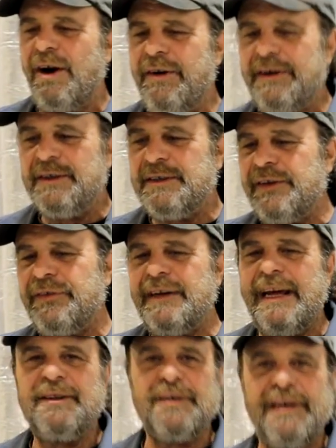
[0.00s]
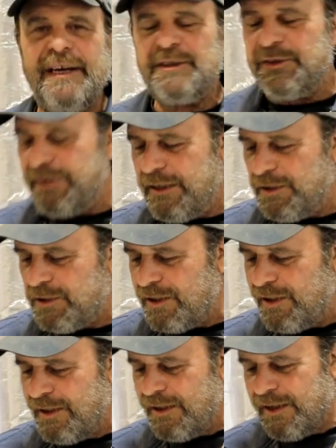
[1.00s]
are and as different as their history is,
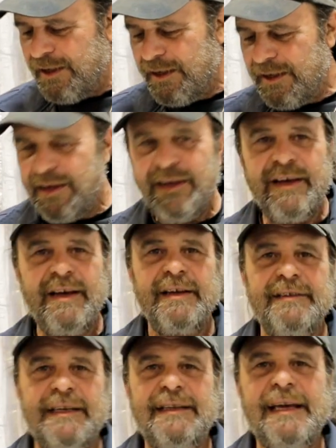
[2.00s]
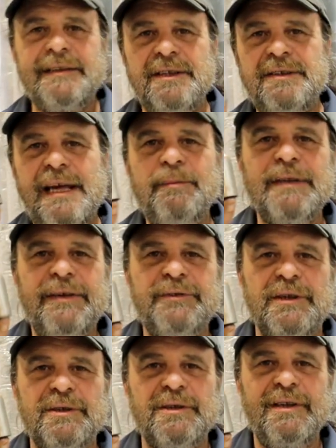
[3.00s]
they take the same
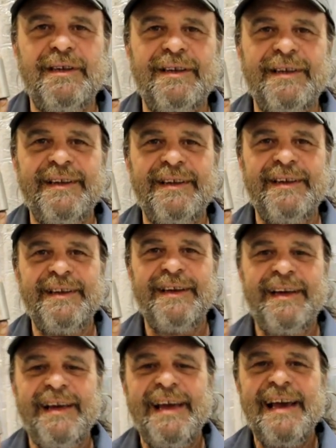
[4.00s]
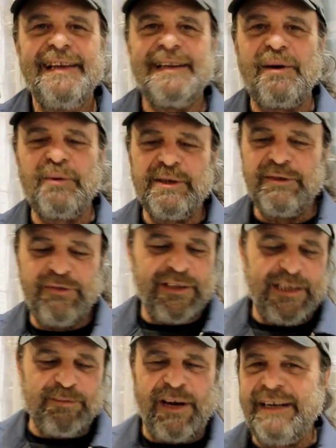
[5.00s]
lifters. That wasn't
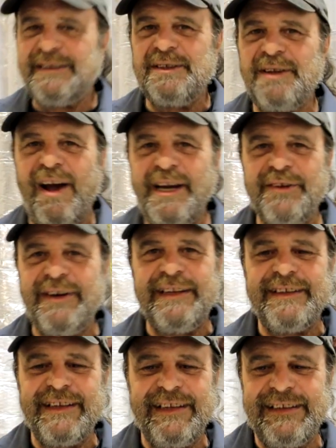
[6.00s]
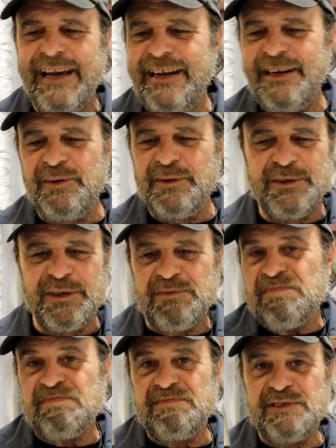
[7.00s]
really by design or anything like that. It was just
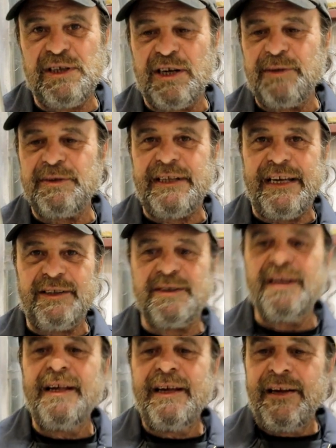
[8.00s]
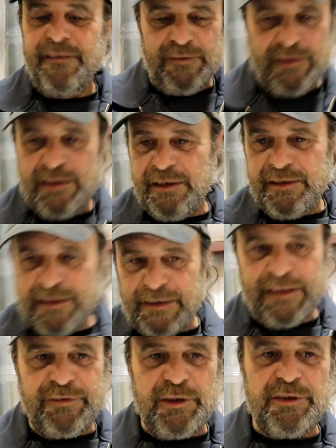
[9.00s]
circumstance. The
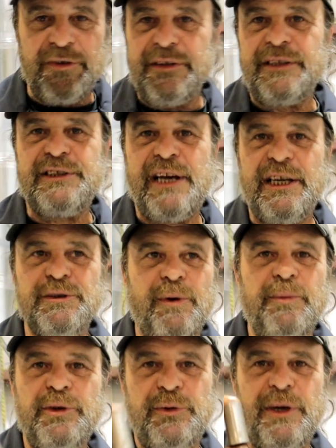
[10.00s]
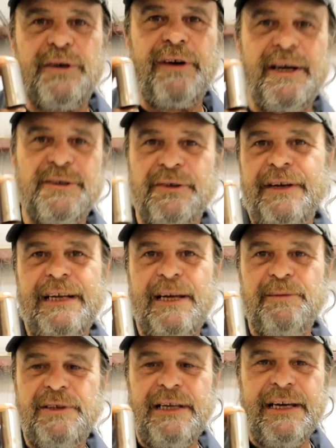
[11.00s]
lifters are interchangeable between Chrysler and
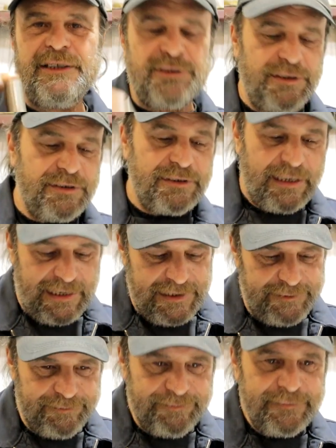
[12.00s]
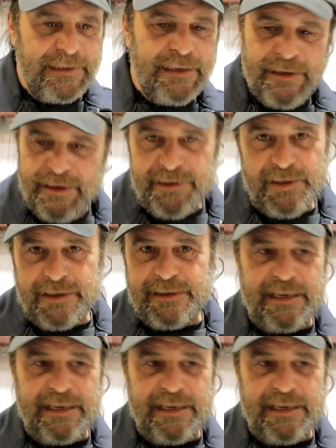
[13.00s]
AMC engines, and you can